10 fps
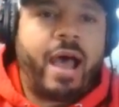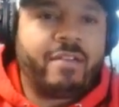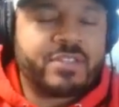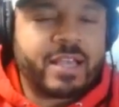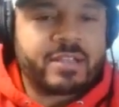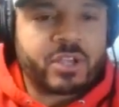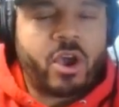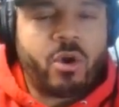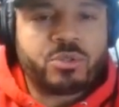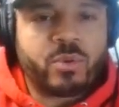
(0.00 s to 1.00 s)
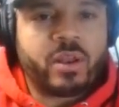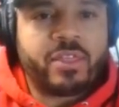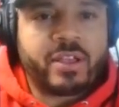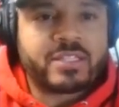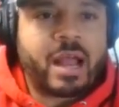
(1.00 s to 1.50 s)
obviously as a coach, one of
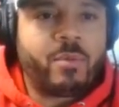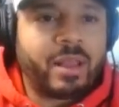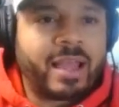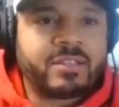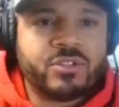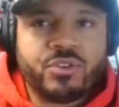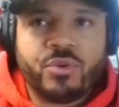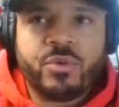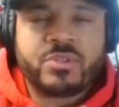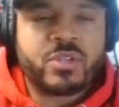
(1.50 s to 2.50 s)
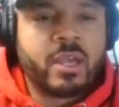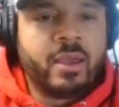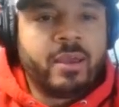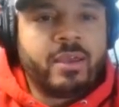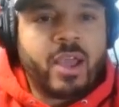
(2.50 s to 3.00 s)
the things that I would like to do is,
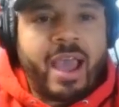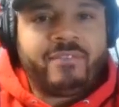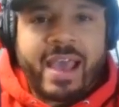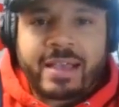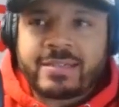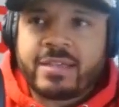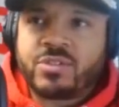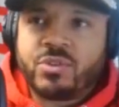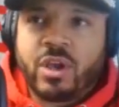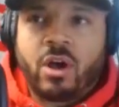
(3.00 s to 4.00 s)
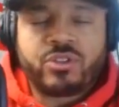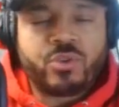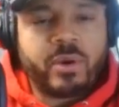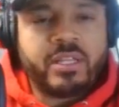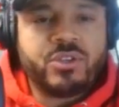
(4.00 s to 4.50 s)
I have access to the all
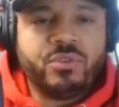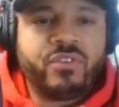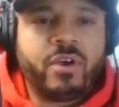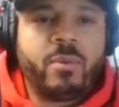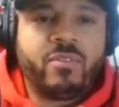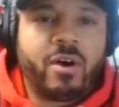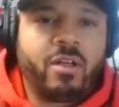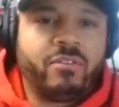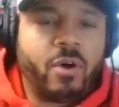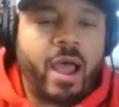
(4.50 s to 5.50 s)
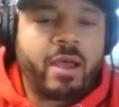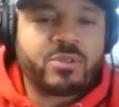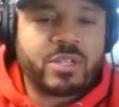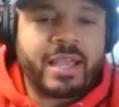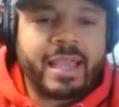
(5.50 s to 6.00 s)
22 film of all of Ohio
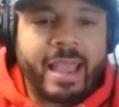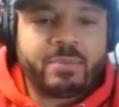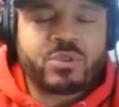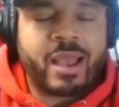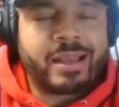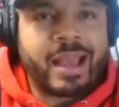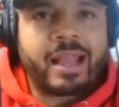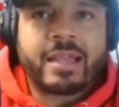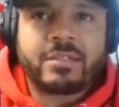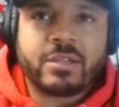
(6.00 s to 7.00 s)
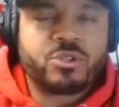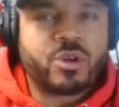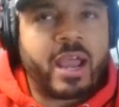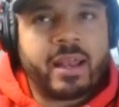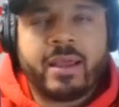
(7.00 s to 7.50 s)
State games. So I'd kind of like to
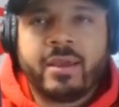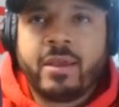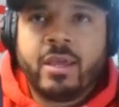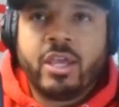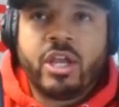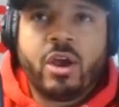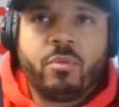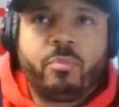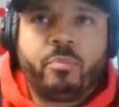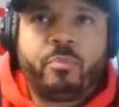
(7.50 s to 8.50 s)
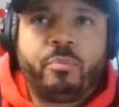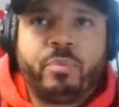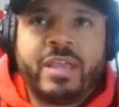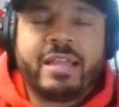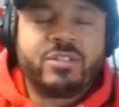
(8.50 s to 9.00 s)
try to,
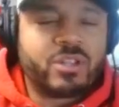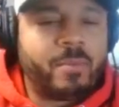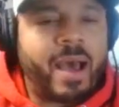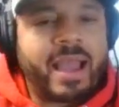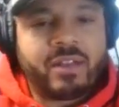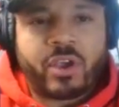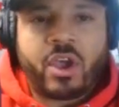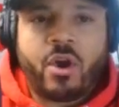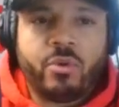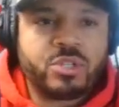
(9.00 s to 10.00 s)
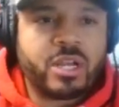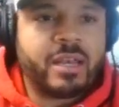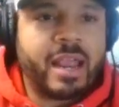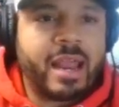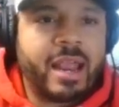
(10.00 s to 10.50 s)
get into the mind of a coach
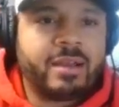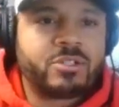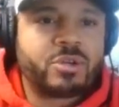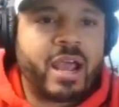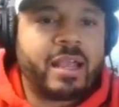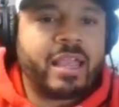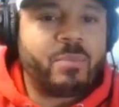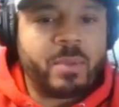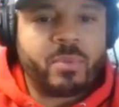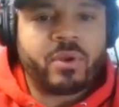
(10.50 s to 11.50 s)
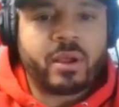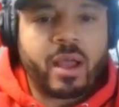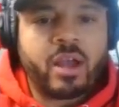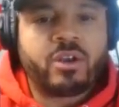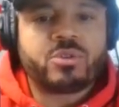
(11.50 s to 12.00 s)
and try to get people to
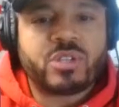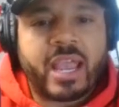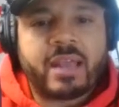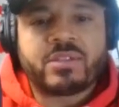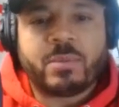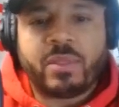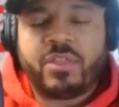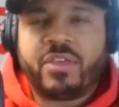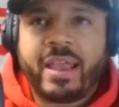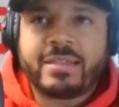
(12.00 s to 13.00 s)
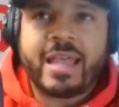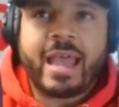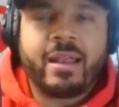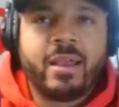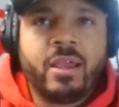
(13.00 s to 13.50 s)
understand some of the things
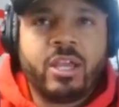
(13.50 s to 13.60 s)
that,